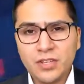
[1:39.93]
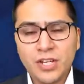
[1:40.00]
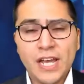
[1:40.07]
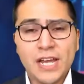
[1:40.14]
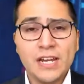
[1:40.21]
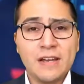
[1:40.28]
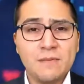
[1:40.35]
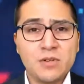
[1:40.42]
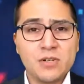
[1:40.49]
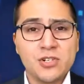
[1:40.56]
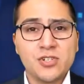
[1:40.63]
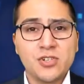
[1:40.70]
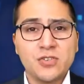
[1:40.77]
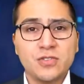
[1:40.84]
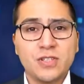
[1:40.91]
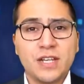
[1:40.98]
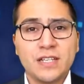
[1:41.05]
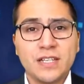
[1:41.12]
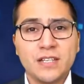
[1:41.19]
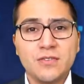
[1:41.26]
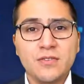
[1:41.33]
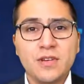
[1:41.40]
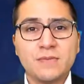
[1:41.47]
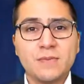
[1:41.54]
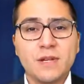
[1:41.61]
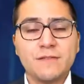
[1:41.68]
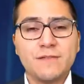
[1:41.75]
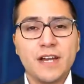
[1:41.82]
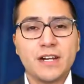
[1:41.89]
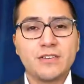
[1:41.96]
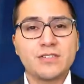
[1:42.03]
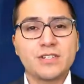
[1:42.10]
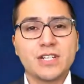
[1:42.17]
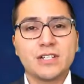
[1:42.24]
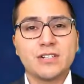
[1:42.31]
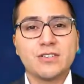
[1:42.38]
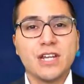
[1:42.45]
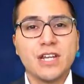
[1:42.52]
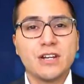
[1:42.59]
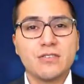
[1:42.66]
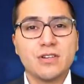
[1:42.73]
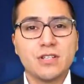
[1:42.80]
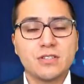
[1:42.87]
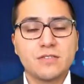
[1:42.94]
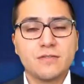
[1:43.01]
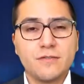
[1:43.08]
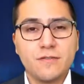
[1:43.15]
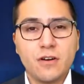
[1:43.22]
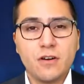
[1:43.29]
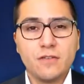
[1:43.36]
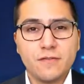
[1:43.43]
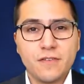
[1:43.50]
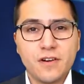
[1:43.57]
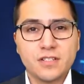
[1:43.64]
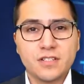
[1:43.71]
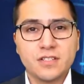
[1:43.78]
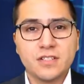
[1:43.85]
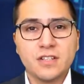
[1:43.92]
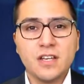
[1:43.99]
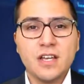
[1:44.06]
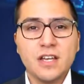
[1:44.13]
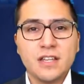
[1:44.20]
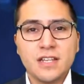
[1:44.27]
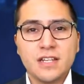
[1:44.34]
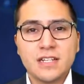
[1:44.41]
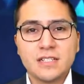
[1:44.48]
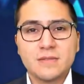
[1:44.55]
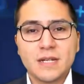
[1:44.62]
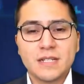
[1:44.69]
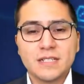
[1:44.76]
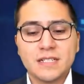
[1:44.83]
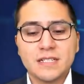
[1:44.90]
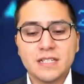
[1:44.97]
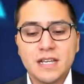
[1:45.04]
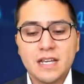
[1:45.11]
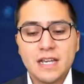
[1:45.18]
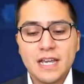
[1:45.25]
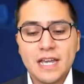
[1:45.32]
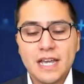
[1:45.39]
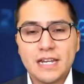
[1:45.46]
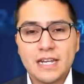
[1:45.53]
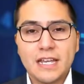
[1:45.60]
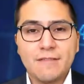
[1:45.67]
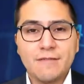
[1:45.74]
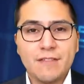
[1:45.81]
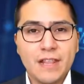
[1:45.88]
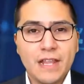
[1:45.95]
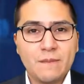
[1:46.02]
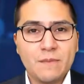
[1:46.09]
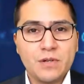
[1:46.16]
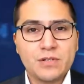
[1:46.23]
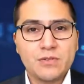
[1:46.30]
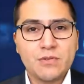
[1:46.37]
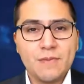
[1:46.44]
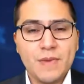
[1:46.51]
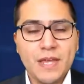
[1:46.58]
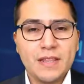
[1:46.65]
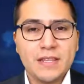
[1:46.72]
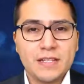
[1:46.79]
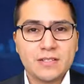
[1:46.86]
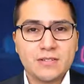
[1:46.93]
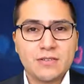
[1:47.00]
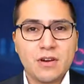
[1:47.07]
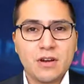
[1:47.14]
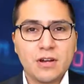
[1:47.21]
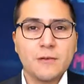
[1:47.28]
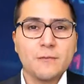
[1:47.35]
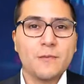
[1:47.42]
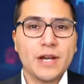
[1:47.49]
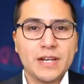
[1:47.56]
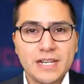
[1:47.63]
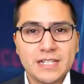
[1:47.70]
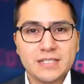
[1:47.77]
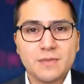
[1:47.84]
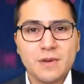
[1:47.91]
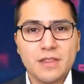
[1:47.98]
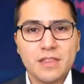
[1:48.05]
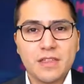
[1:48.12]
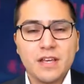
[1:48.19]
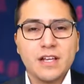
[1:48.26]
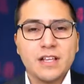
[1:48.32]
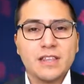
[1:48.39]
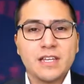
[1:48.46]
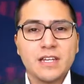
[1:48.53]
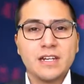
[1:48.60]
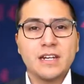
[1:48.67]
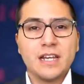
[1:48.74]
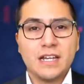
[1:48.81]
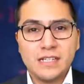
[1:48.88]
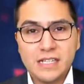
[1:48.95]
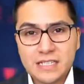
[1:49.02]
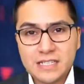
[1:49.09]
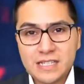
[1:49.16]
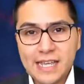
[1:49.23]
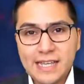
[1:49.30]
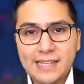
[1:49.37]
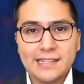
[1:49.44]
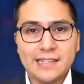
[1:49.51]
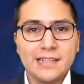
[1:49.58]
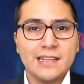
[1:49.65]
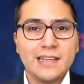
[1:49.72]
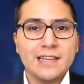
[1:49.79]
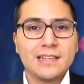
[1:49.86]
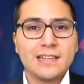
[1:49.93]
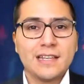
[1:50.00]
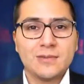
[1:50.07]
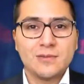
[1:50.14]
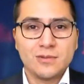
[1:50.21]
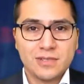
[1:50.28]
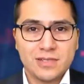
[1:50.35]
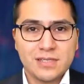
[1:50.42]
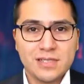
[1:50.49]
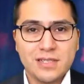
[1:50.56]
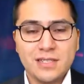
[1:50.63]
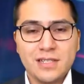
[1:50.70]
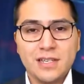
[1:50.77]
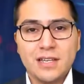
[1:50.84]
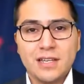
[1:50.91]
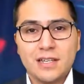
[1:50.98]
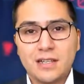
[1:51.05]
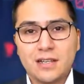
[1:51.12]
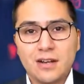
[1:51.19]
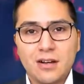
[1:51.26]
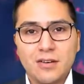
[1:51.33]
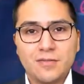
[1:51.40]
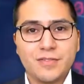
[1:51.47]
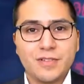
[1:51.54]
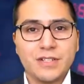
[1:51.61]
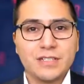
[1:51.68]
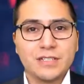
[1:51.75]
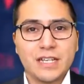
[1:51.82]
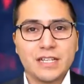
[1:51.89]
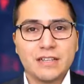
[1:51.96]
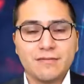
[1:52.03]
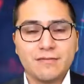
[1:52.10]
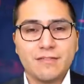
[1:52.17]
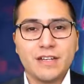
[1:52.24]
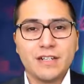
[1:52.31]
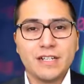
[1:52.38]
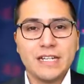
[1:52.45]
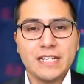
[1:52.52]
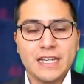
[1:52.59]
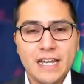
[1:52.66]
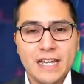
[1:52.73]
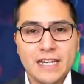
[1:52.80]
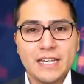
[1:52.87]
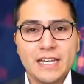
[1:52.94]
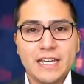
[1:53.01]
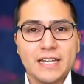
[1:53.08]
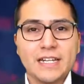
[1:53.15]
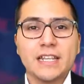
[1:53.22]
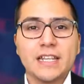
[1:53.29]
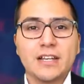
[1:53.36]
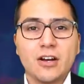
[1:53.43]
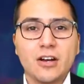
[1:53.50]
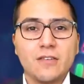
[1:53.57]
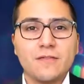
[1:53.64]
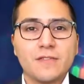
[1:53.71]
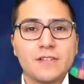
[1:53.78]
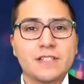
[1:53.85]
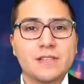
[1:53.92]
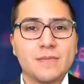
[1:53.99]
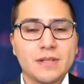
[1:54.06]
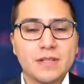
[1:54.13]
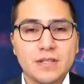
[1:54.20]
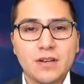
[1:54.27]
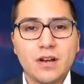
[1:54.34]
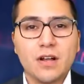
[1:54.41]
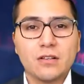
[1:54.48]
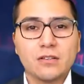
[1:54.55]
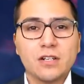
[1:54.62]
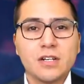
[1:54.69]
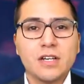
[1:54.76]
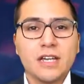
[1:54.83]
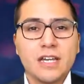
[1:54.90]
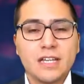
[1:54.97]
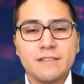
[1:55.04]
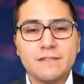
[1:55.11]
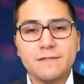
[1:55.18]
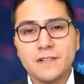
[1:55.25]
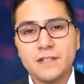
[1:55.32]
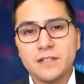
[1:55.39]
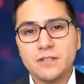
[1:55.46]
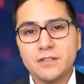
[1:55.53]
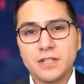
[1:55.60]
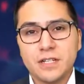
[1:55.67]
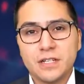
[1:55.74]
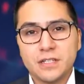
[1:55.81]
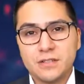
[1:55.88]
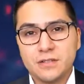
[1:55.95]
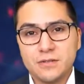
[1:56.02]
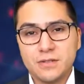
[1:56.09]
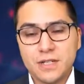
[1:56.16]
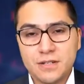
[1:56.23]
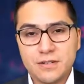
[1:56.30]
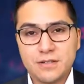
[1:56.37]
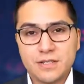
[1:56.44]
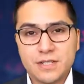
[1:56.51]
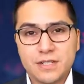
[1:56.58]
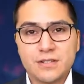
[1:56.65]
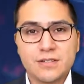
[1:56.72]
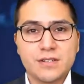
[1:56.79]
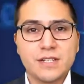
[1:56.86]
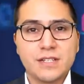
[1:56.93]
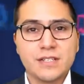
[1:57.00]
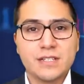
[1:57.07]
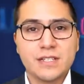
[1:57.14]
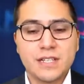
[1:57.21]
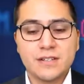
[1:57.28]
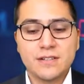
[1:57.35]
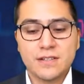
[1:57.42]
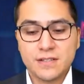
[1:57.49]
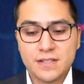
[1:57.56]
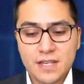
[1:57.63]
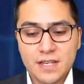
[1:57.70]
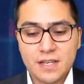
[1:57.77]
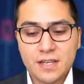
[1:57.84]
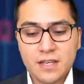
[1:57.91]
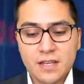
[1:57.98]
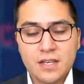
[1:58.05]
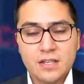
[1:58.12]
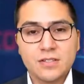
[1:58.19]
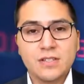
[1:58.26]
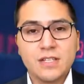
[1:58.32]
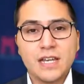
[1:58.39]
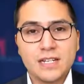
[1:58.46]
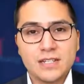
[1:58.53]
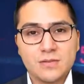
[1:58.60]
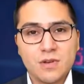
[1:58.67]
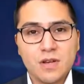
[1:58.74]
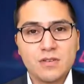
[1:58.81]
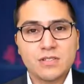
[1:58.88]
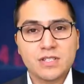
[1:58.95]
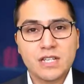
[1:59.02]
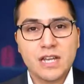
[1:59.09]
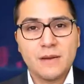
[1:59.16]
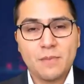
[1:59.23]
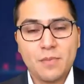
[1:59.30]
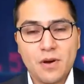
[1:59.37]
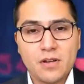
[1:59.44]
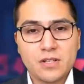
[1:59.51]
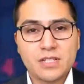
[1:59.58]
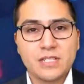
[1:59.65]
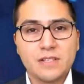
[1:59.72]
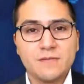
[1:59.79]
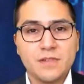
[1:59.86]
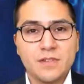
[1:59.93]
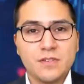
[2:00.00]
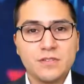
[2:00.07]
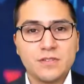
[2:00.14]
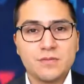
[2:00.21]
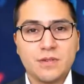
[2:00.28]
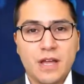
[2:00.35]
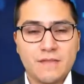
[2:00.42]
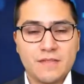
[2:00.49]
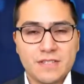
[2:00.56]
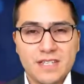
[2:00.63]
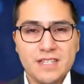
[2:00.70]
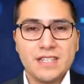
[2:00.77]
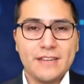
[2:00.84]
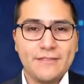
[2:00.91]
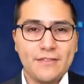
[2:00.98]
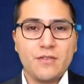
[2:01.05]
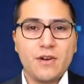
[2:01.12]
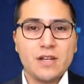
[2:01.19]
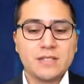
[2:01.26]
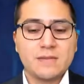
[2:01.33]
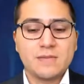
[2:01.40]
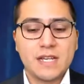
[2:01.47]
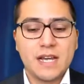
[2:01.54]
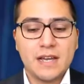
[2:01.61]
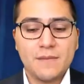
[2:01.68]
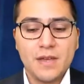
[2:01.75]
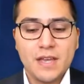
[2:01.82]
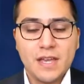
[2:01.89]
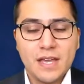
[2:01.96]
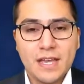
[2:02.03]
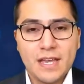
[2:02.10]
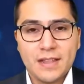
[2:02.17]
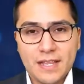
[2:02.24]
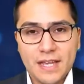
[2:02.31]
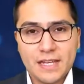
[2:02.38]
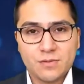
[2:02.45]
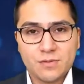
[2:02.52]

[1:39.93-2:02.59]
Now that number showed that the US manufacturing sector increased far faster than expected, and if the numbers remain this strong by next month, then it's likely that we'll see the confidence at the Fed gain again, and the confidence about the dollar and the Fed looking to increase interest rates later this year. So that as well is a positive news. I haven't seen that for quite some time, and